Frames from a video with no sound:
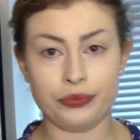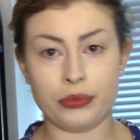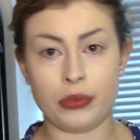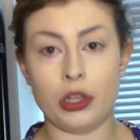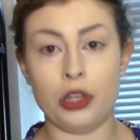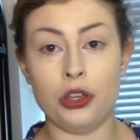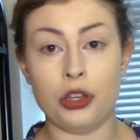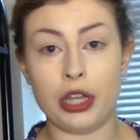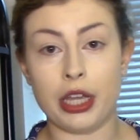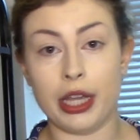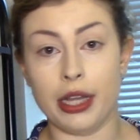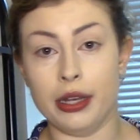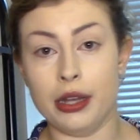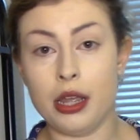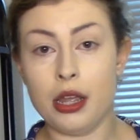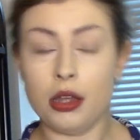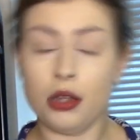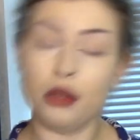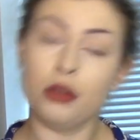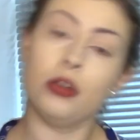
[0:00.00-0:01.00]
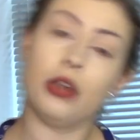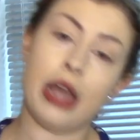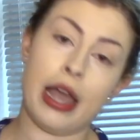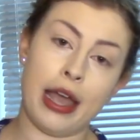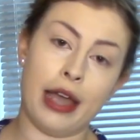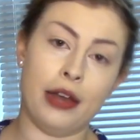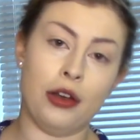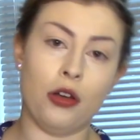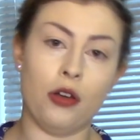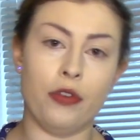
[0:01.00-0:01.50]
you can
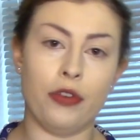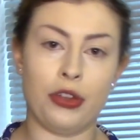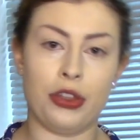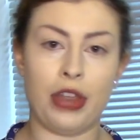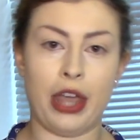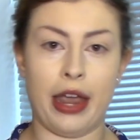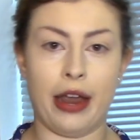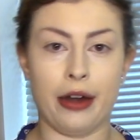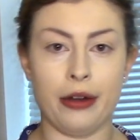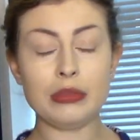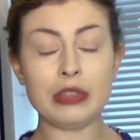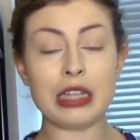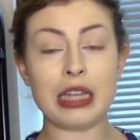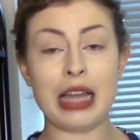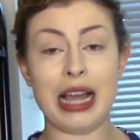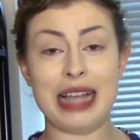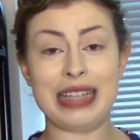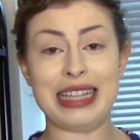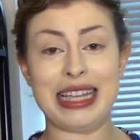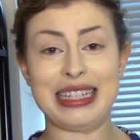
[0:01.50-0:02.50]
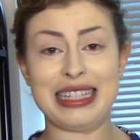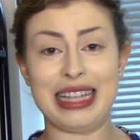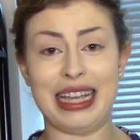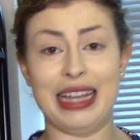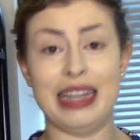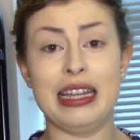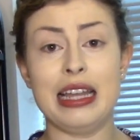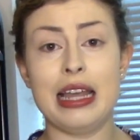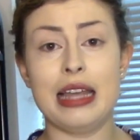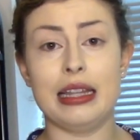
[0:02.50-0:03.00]
head over there, as I
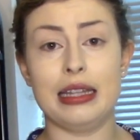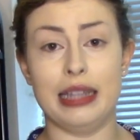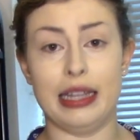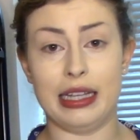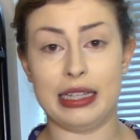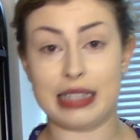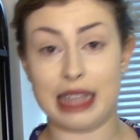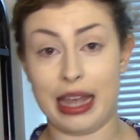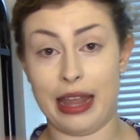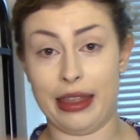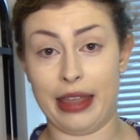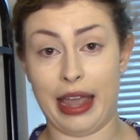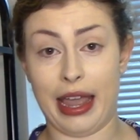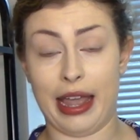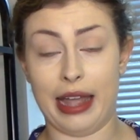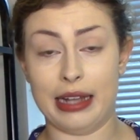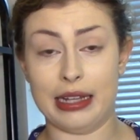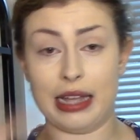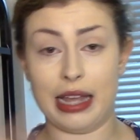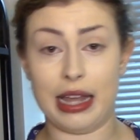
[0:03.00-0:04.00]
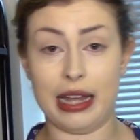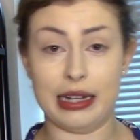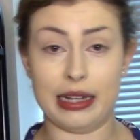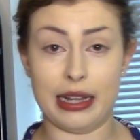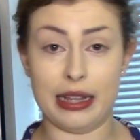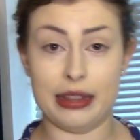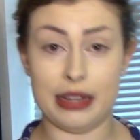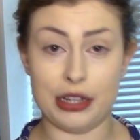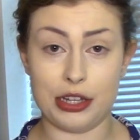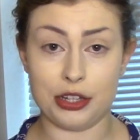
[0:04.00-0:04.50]
say, links at the end and
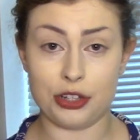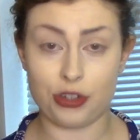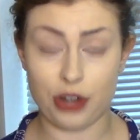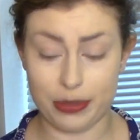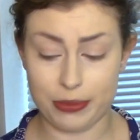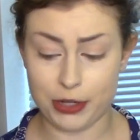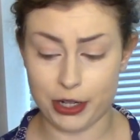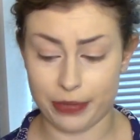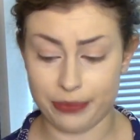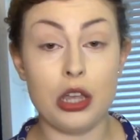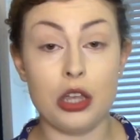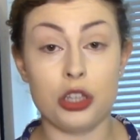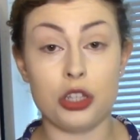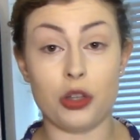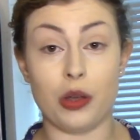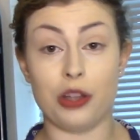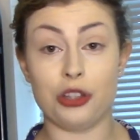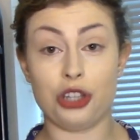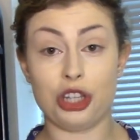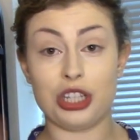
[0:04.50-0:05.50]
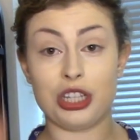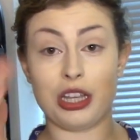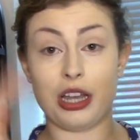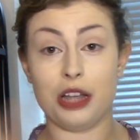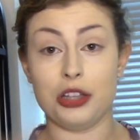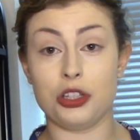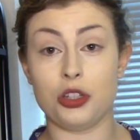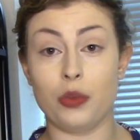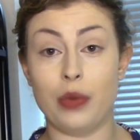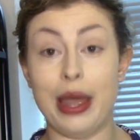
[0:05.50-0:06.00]
in the description. So I'll just
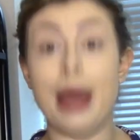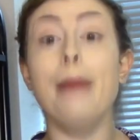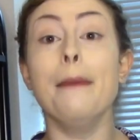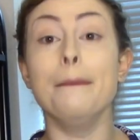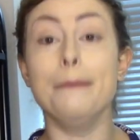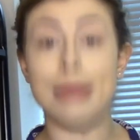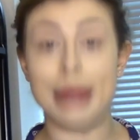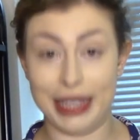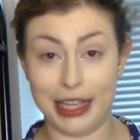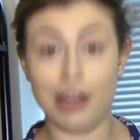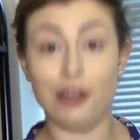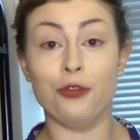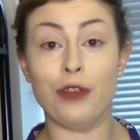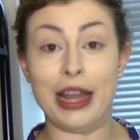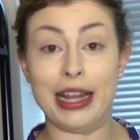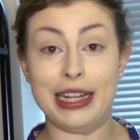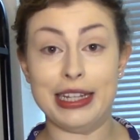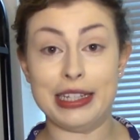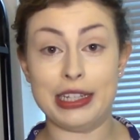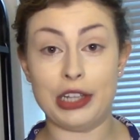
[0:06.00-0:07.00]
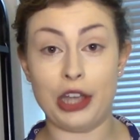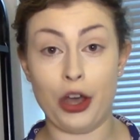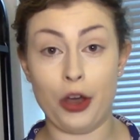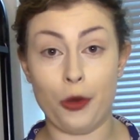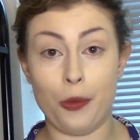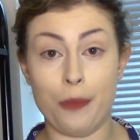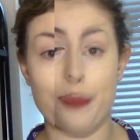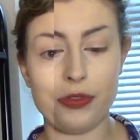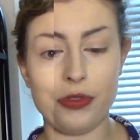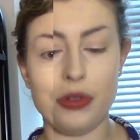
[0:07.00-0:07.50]
cut to it being ready to
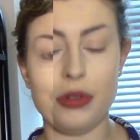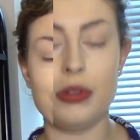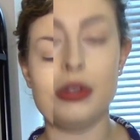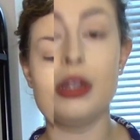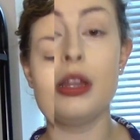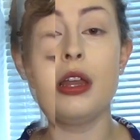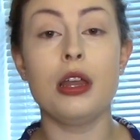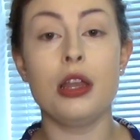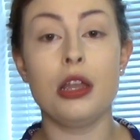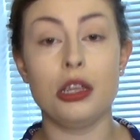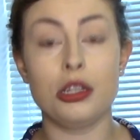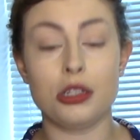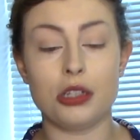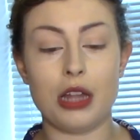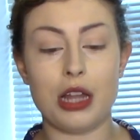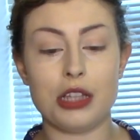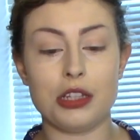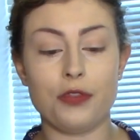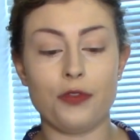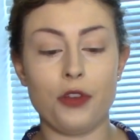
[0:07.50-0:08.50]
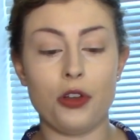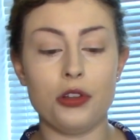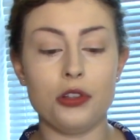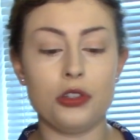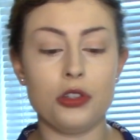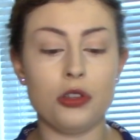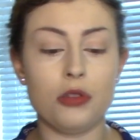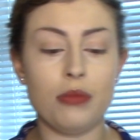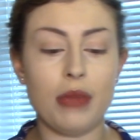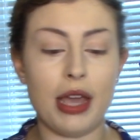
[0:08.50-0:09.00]
go. So that's
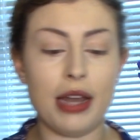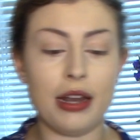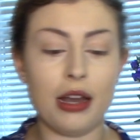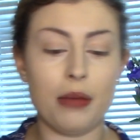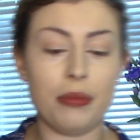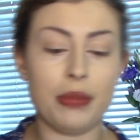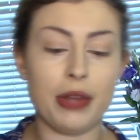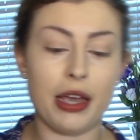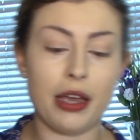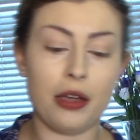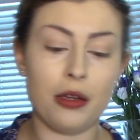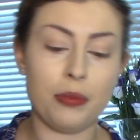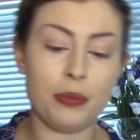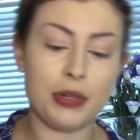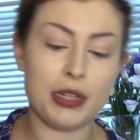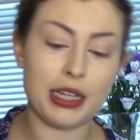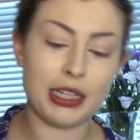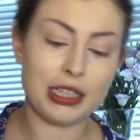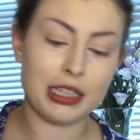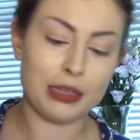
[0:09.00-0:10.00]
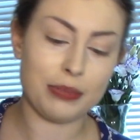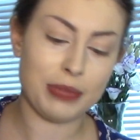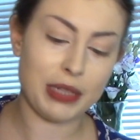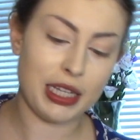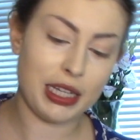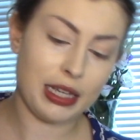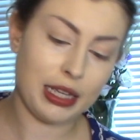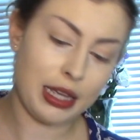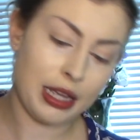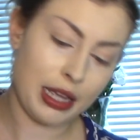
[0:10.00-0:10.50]
fondue made up now.
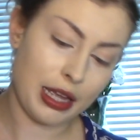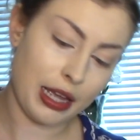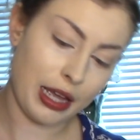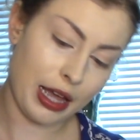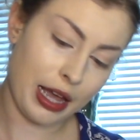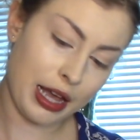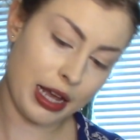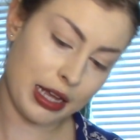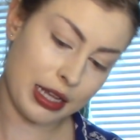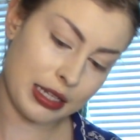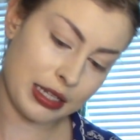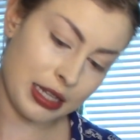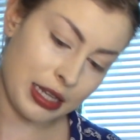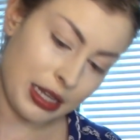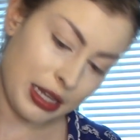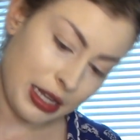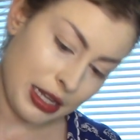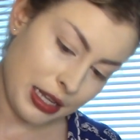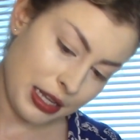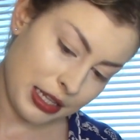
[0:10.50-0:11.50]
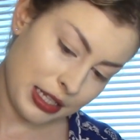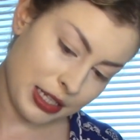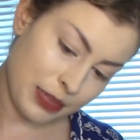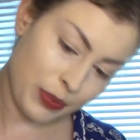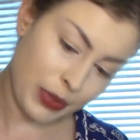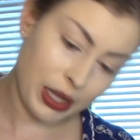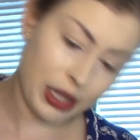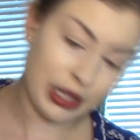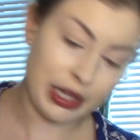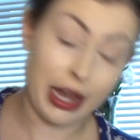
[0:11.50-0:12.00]
Predictably, it has
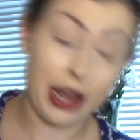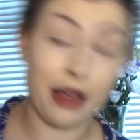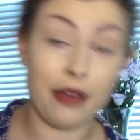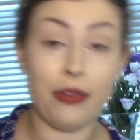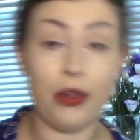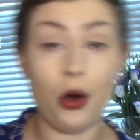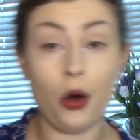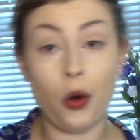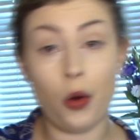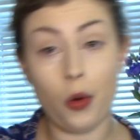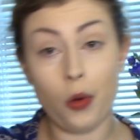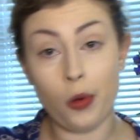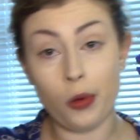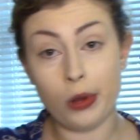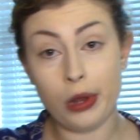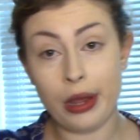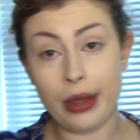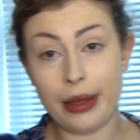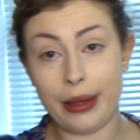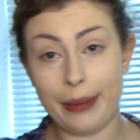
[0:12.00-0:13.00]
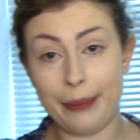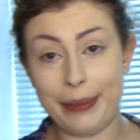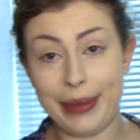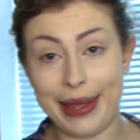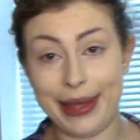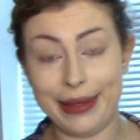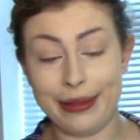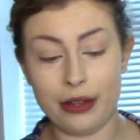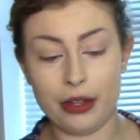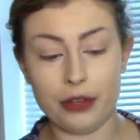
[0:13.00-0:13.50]
spilled out of the hole a
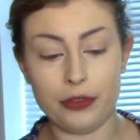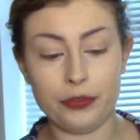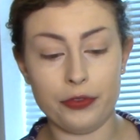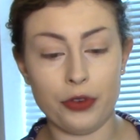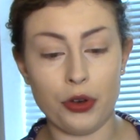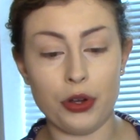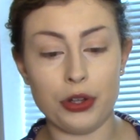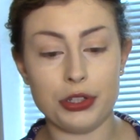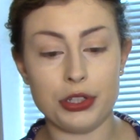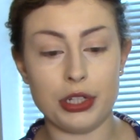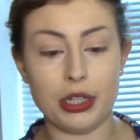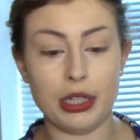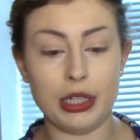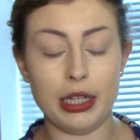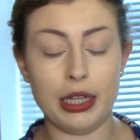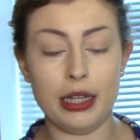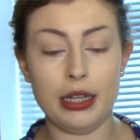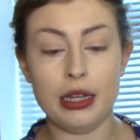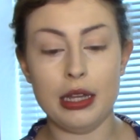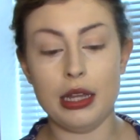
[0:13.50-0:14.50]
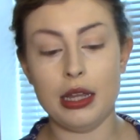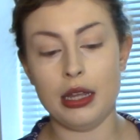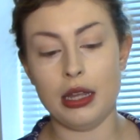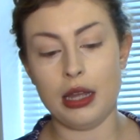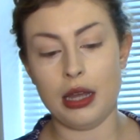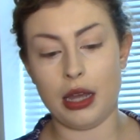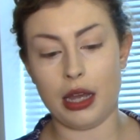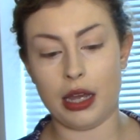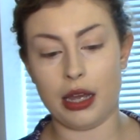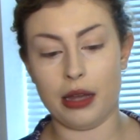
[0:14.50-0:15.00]
bit, unfortunately,
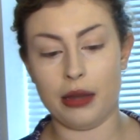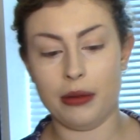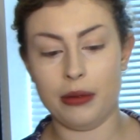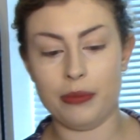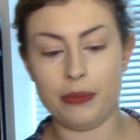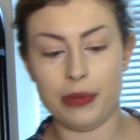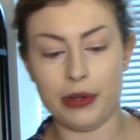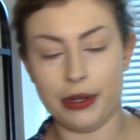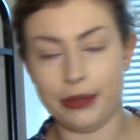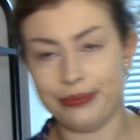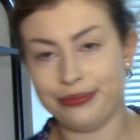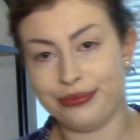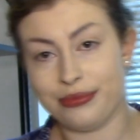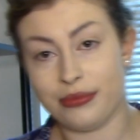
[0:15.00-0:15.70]
but